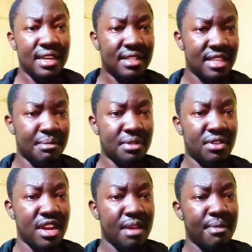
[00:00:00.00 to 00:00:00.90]

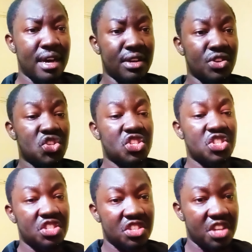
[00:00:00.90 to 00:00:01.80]
subscribe, and
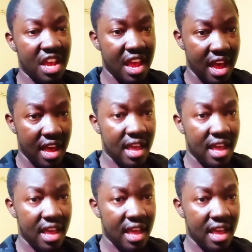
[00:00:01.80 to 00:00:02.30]
share.